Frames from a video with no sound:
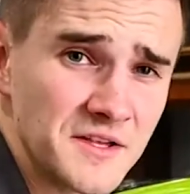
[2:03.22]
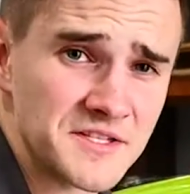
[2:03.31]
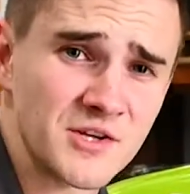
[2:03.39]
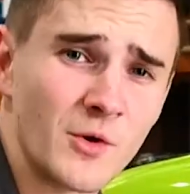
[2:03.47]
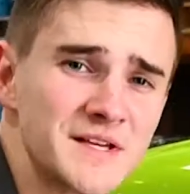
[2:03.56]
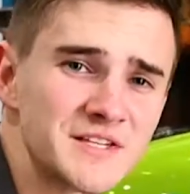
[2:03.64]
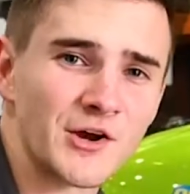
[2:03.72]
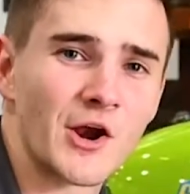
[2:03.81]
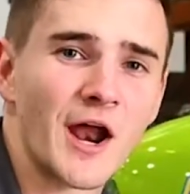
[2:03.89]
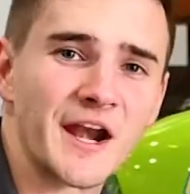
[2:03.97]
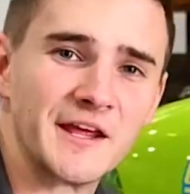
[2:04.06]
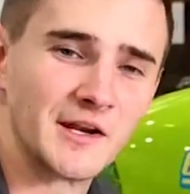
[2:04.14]
It's always a good
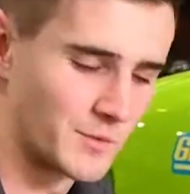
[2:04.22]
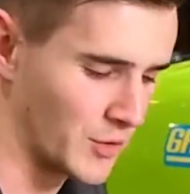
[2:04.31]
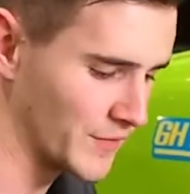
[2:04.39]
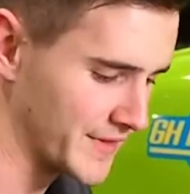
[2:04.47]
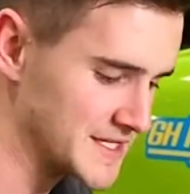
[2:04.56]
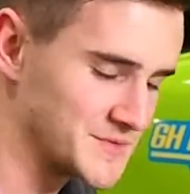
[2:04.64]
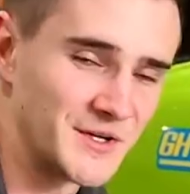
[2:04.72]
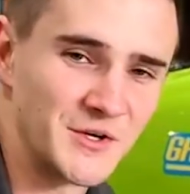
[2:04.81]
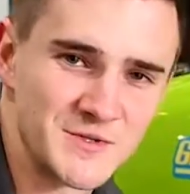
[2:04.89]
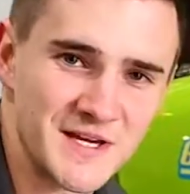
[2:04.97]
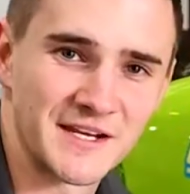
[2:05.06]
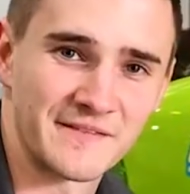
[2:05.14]
idea to put these
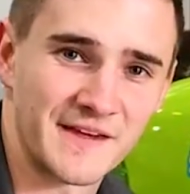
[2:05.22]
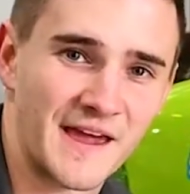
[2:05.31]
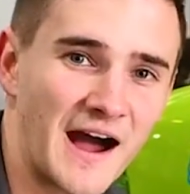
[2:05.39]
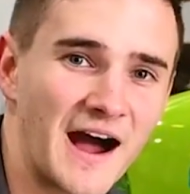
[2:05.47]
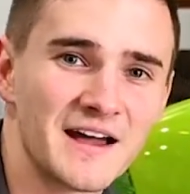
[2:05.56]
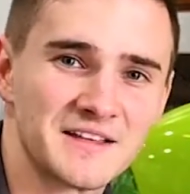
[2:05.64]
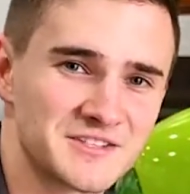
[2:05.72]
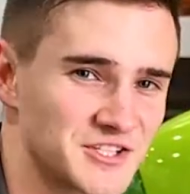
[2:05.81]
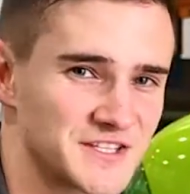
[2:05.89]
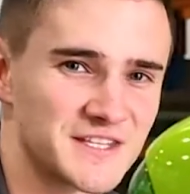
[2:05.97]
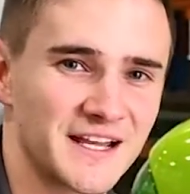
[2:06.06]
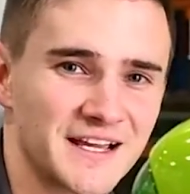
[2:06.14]
wheels under the car,
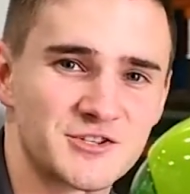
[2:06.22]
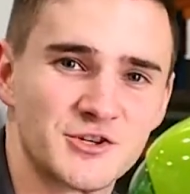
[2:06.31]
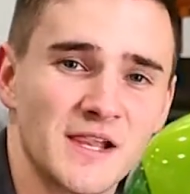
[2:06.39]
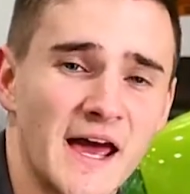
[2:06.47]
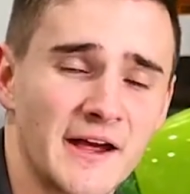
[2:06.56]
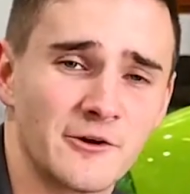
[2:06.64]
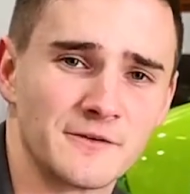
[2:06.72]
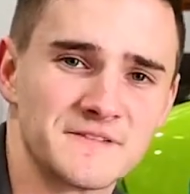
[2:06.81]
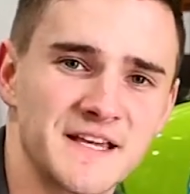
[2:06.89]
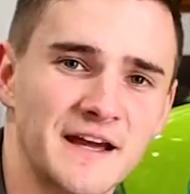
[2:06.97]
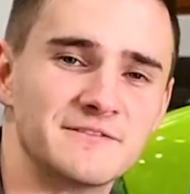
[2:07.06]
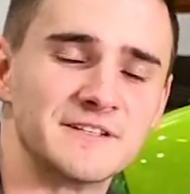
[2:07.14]
just an extra layer of
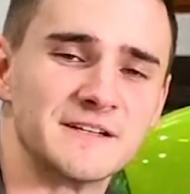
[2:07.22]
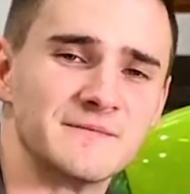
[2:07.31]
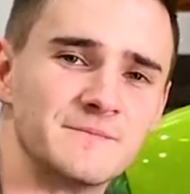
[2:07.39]
safety.